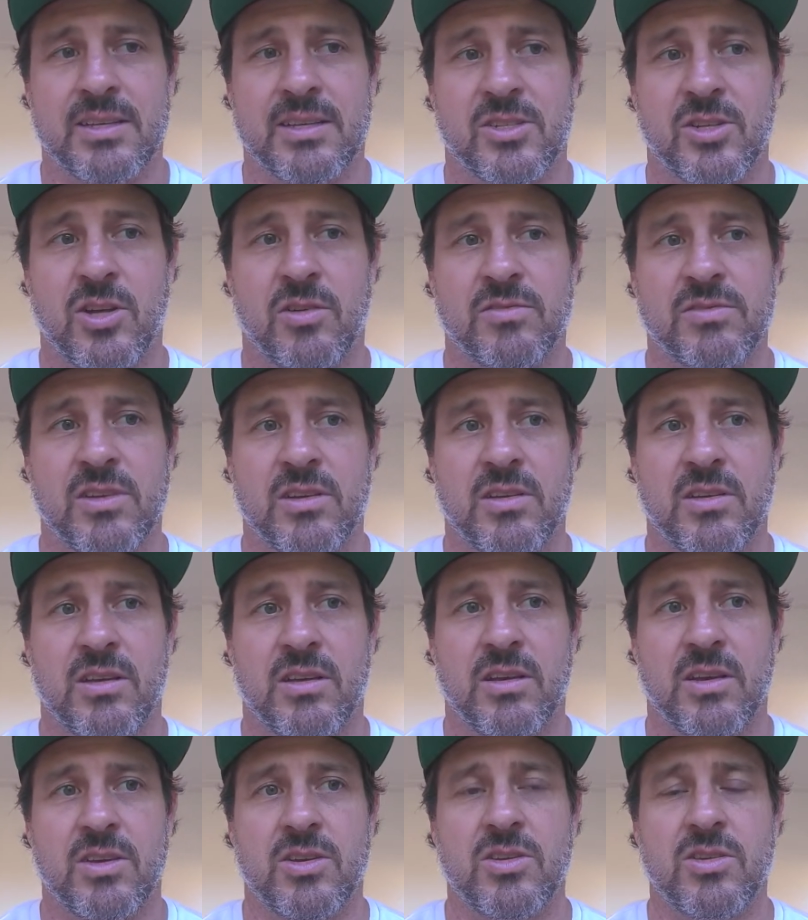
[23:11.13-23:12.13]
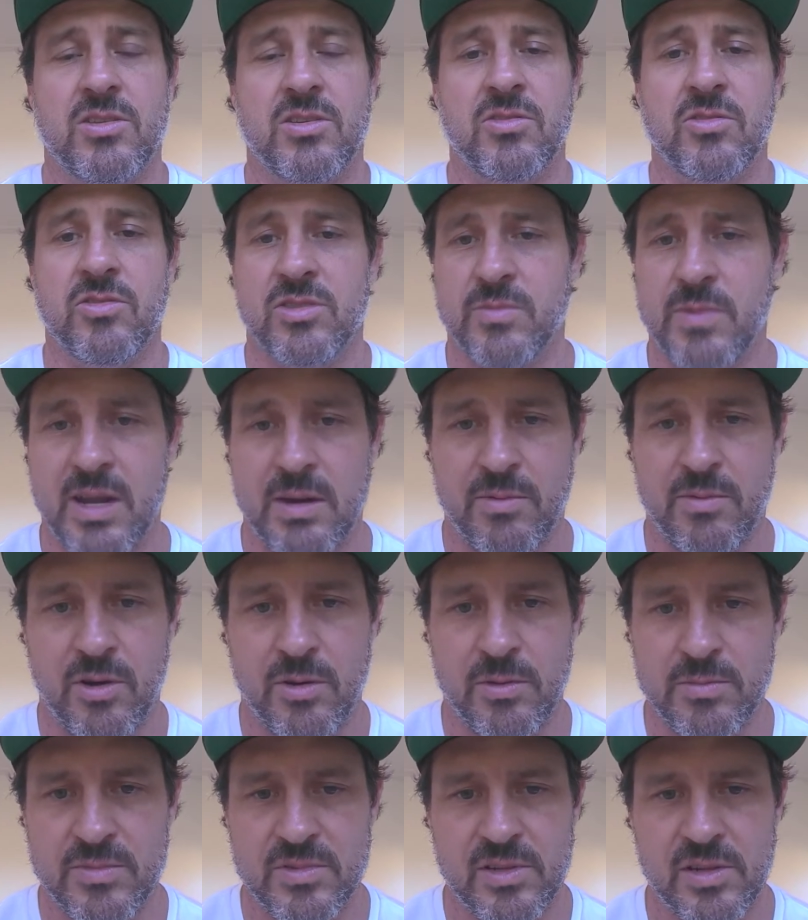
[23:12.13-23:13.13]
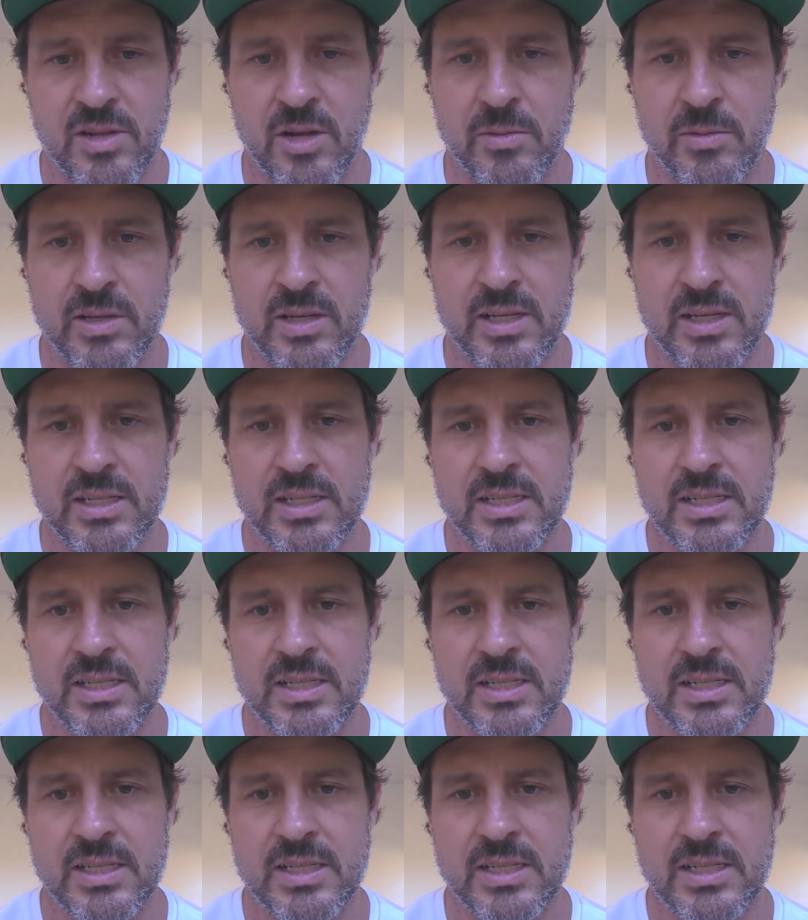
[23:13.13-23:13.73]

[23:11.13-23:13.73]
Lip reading: It solves a huge amount of problems globally,